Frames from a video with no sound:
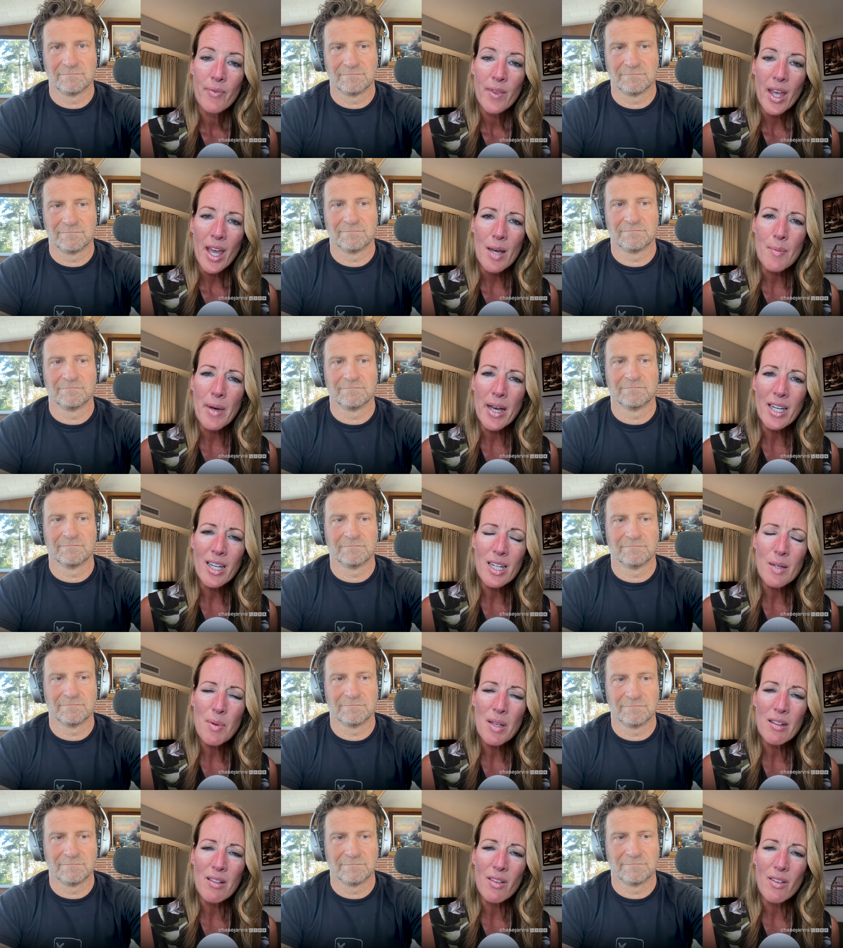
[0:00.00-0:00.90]
Speaker 1: Am I going to
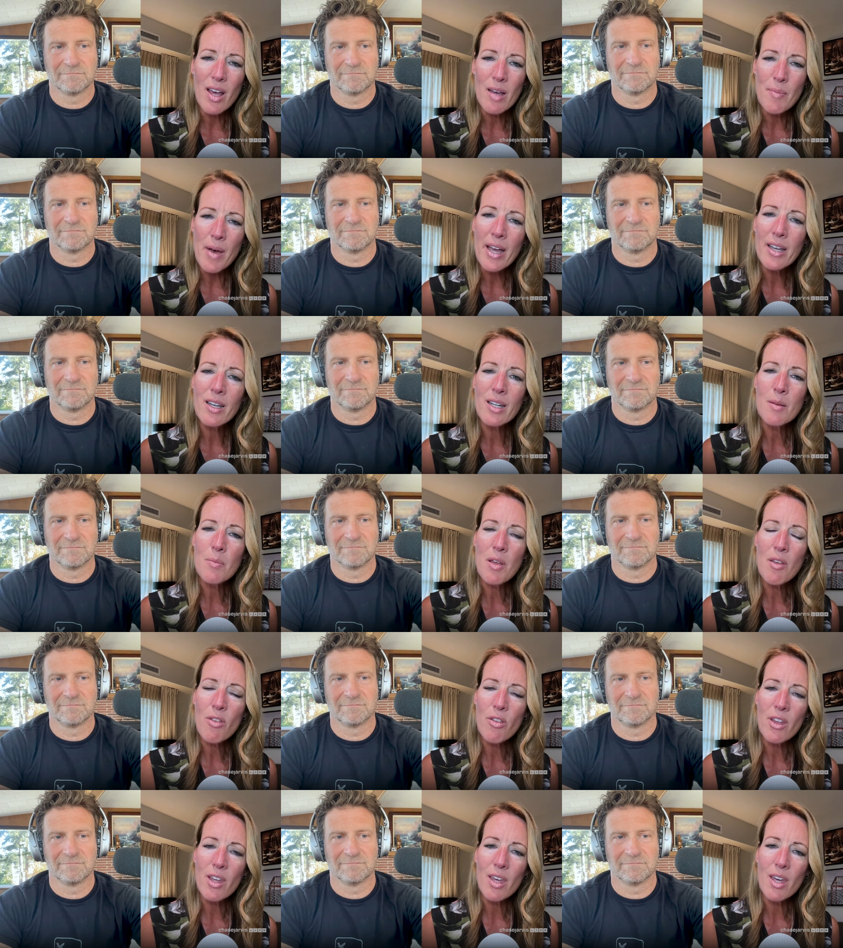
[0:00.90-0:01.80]
be, am I going to be
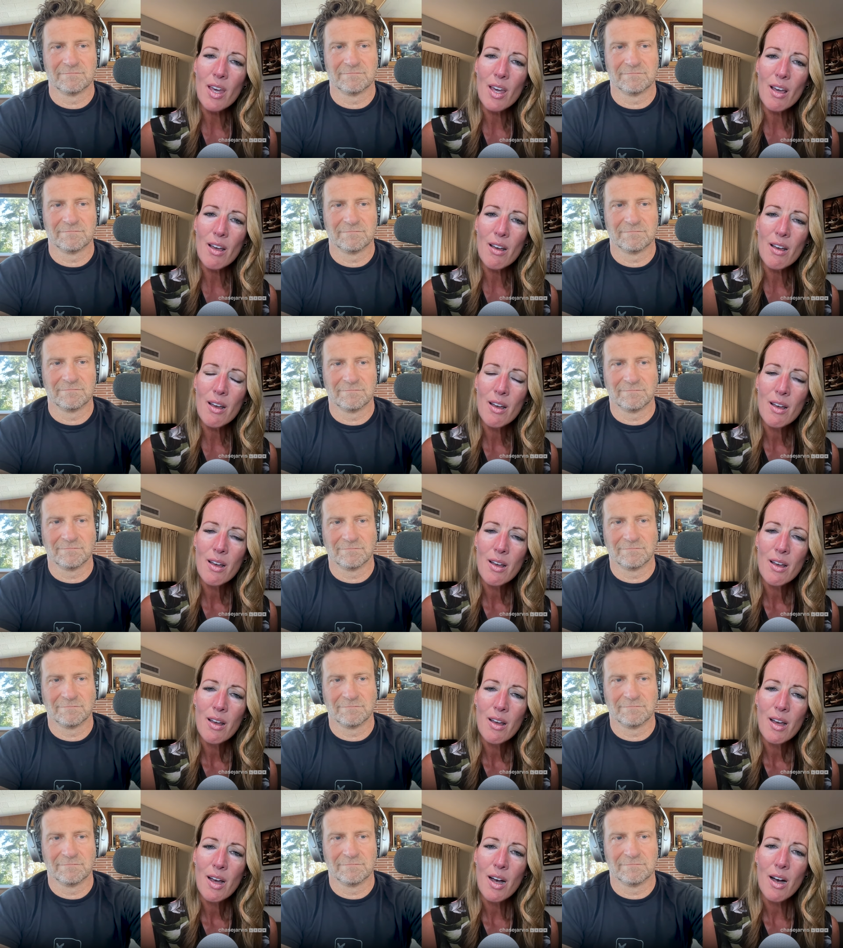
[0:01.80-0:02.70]
thinking,
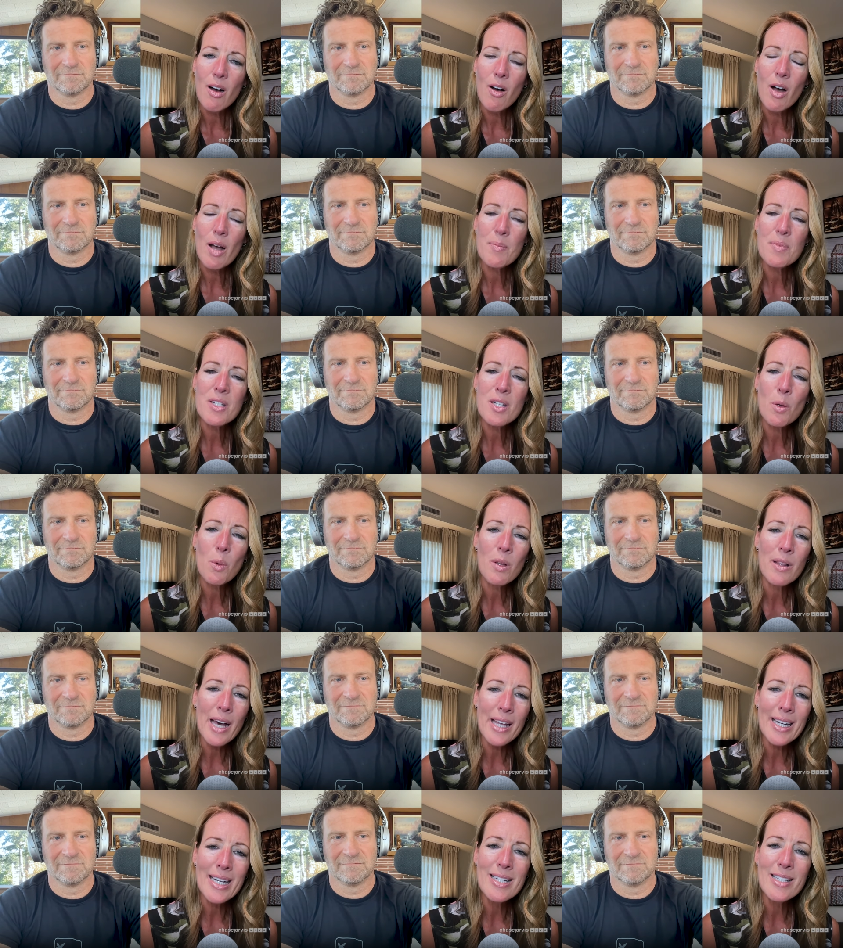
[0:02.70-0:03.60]
oh, I'm so glad
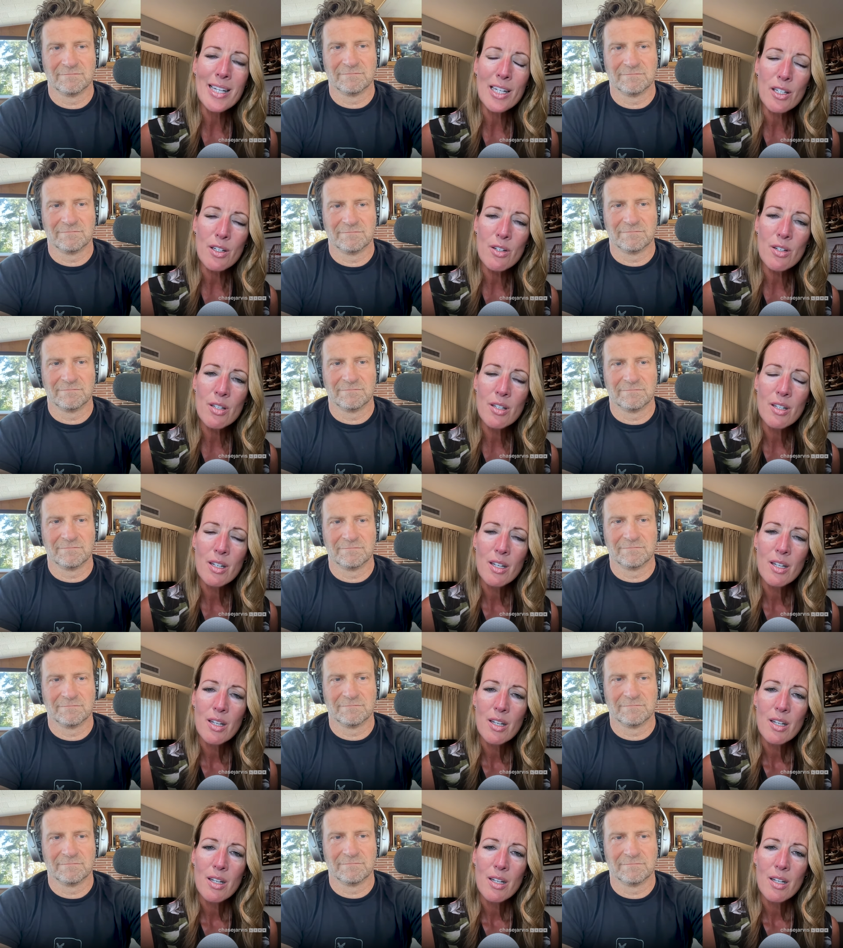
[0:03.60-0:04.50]
I didn't
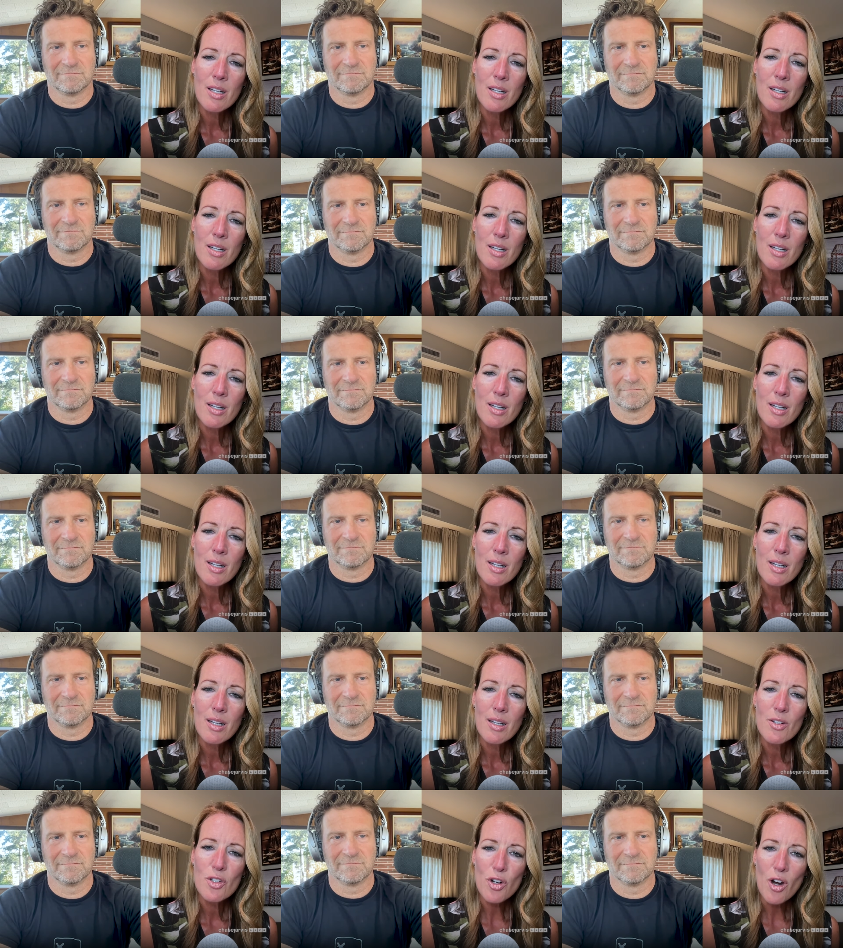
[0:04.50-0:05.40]

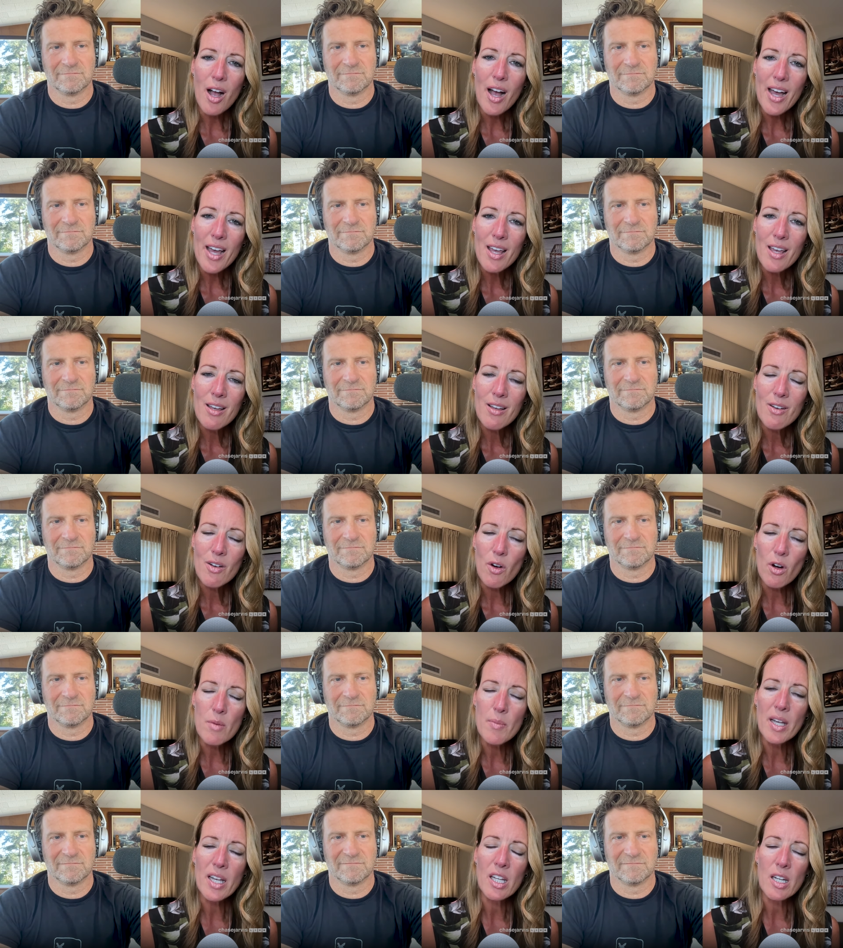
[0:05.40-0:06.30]
try? Or am
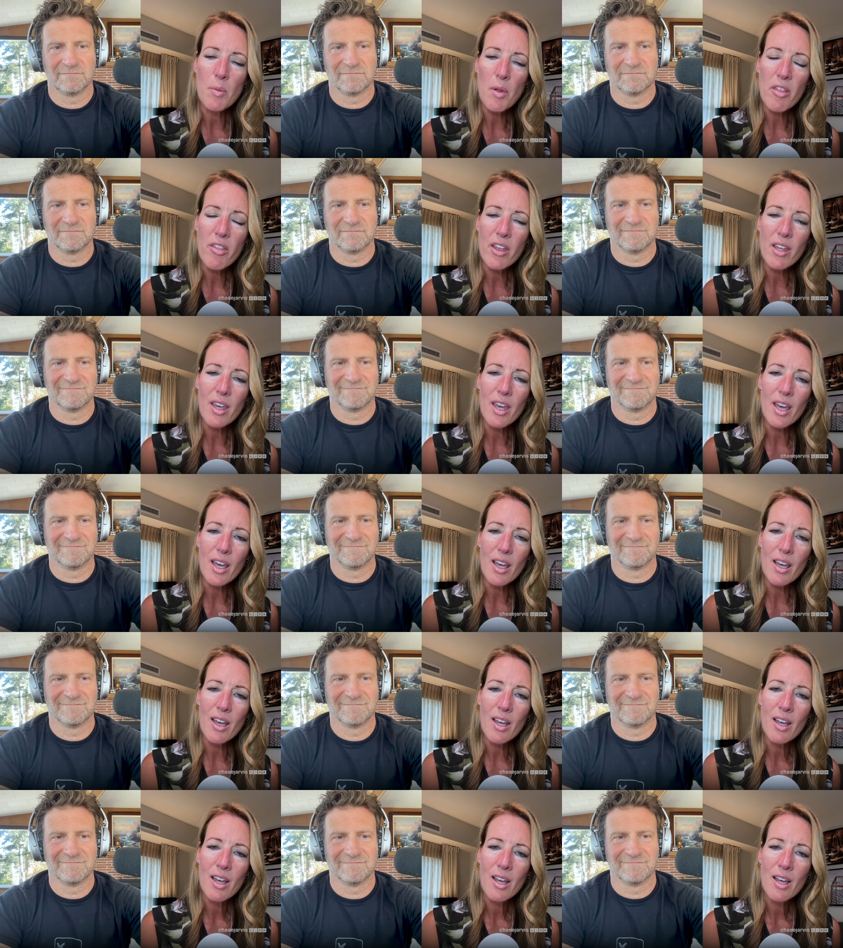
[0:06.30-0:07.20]
I going to be
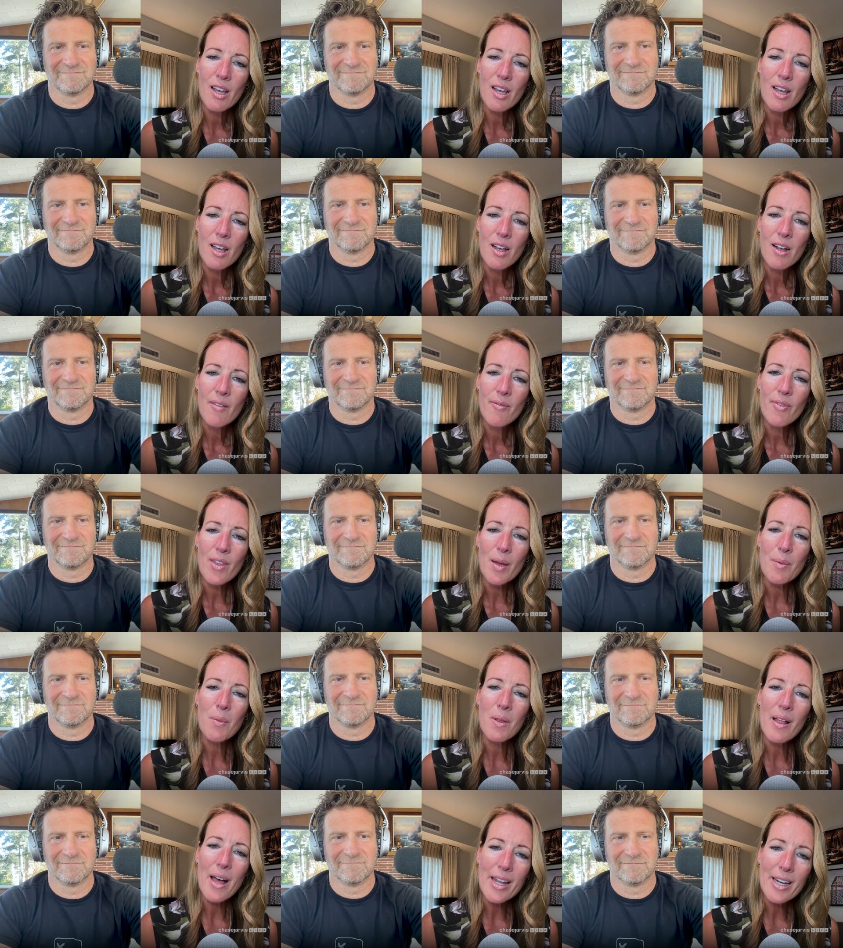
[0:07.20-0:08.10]
thinking, I'm
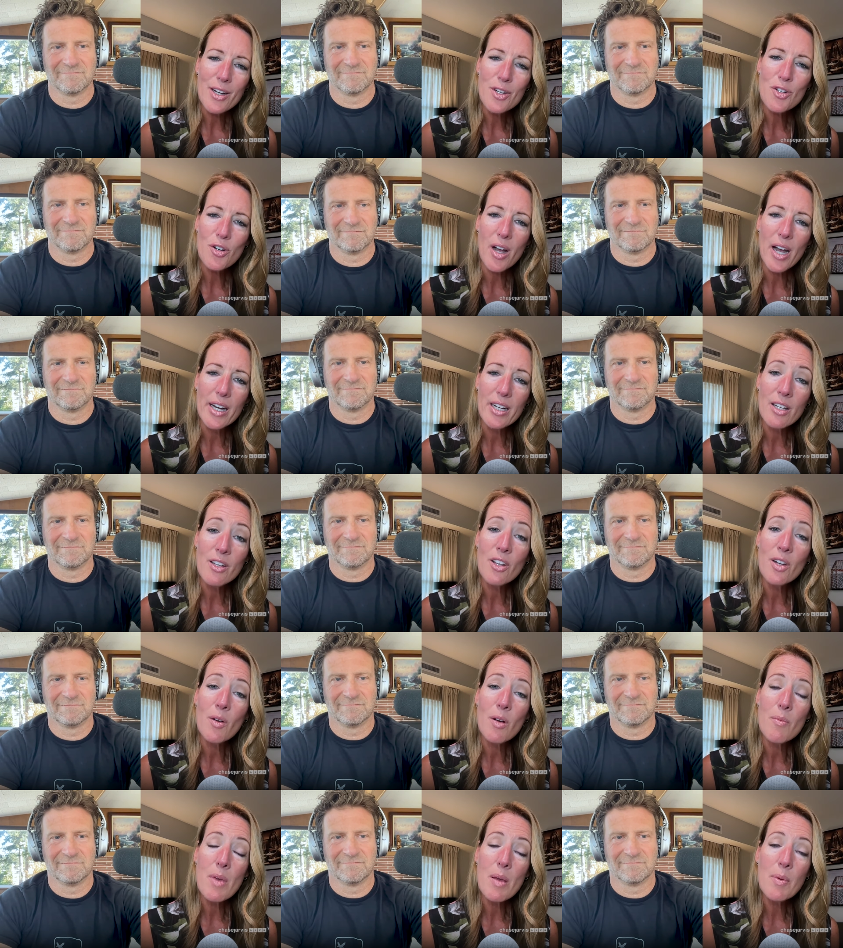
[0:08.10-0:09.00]
glad I tried. And you know
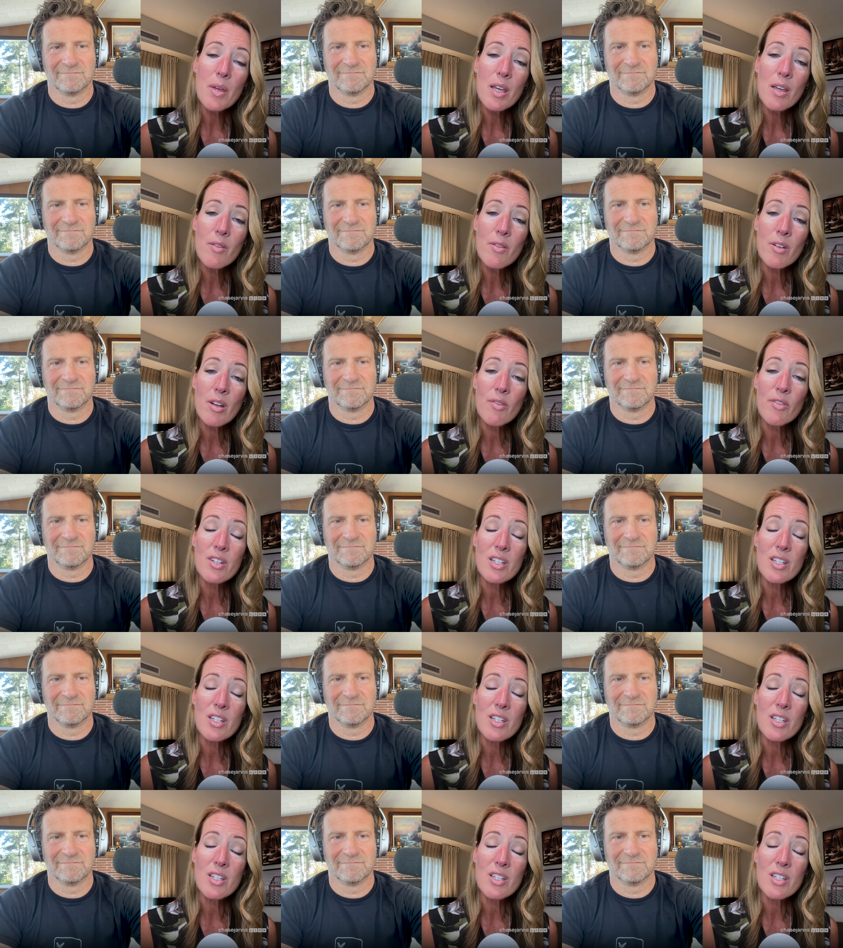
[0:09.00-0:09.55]
what, maybe even if it